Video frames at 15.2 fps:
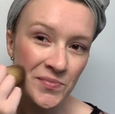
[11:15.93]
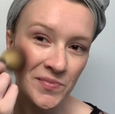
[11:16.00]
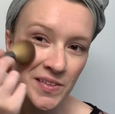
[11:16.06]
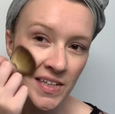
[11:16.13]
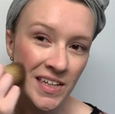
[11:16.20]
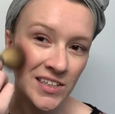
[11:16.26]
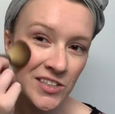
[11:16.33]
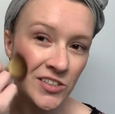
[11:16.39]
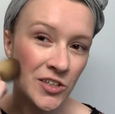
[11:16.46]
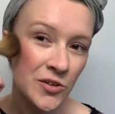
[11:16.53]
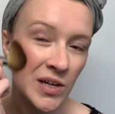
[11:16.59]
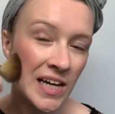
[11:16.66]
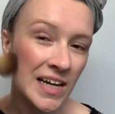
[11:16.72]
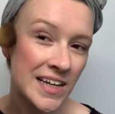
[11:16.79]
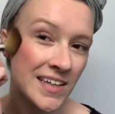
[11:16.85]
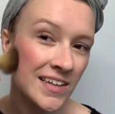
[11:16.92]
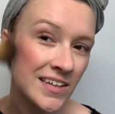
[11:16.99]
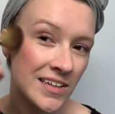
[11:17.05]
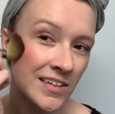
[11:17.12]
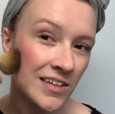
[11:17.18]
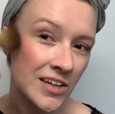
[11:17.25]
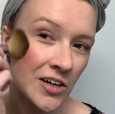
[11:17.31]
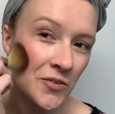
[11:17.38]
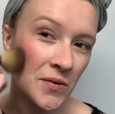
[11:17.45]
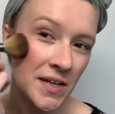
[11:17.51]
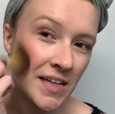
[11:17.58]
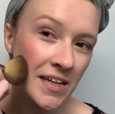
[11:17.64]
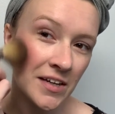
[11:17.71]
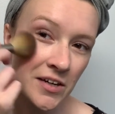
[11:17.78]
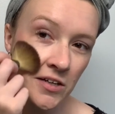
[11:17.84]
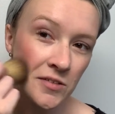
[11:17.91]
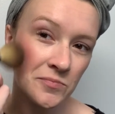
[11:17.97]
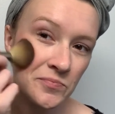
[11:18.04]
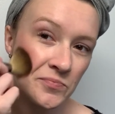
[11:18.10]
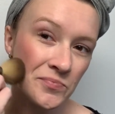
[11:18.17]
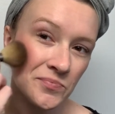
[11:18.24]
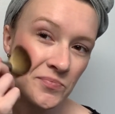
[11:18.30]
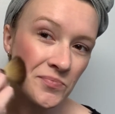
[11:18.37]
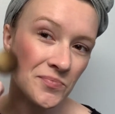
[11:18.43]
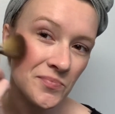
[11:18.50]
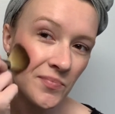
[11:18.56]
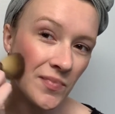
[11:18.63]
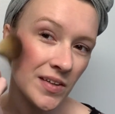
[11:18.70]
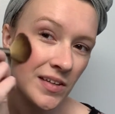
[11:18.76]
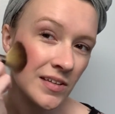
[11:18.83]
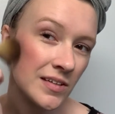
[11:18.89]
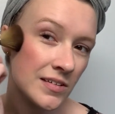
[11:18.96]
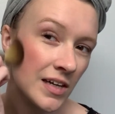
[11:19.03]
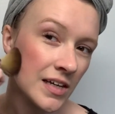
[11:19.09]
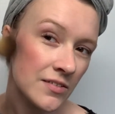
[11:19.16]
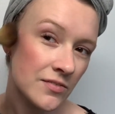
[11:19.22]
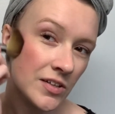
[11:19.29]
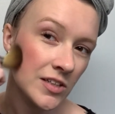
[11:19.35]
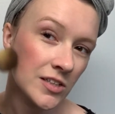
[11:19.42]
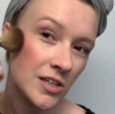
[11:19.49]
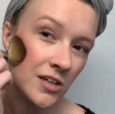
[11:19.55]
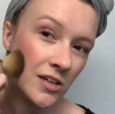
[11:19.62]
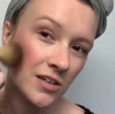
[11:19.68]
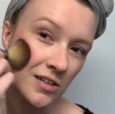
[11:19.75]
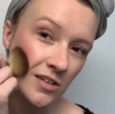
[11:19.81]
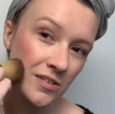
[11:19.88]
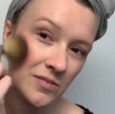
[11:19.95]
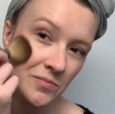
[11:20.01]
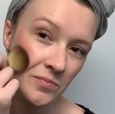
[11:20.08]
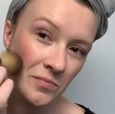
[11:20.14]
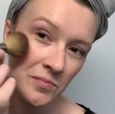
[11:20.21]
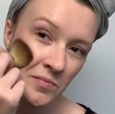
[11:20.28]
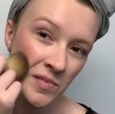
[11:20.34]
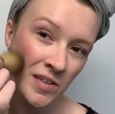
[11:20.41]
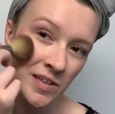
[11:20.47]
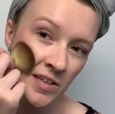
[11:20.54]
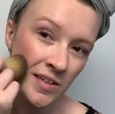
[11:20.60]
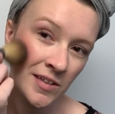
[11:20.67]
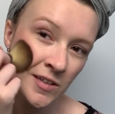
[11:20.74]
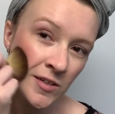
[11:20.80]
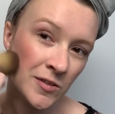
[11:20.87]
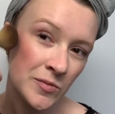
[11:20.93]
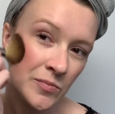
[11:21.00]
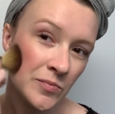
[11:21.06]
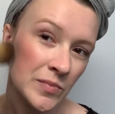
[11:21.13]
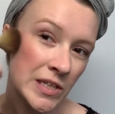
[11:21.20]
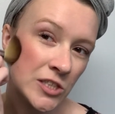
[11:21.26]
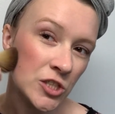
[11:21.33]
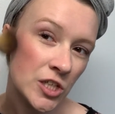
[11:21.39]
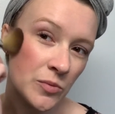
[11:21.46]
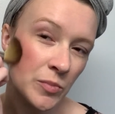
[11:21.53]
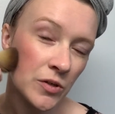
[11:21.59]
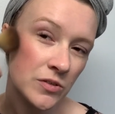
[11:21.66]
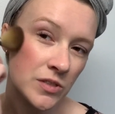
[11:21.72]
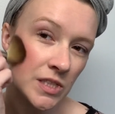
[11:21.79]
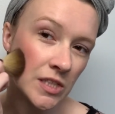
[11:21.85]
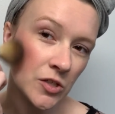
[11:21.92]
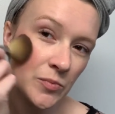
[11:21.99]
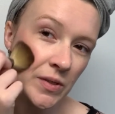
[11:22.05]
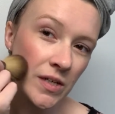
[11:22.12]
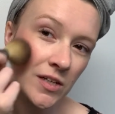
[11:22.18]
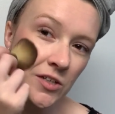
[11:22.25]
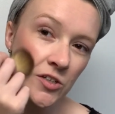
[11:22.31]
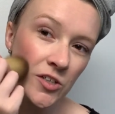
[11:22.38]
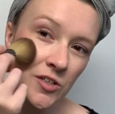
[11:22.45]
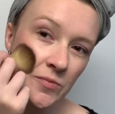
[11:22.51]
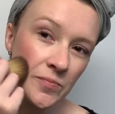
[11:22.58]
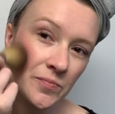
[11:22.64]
I just go ahead and go in here, kind of along my cheekbones, a little bit under.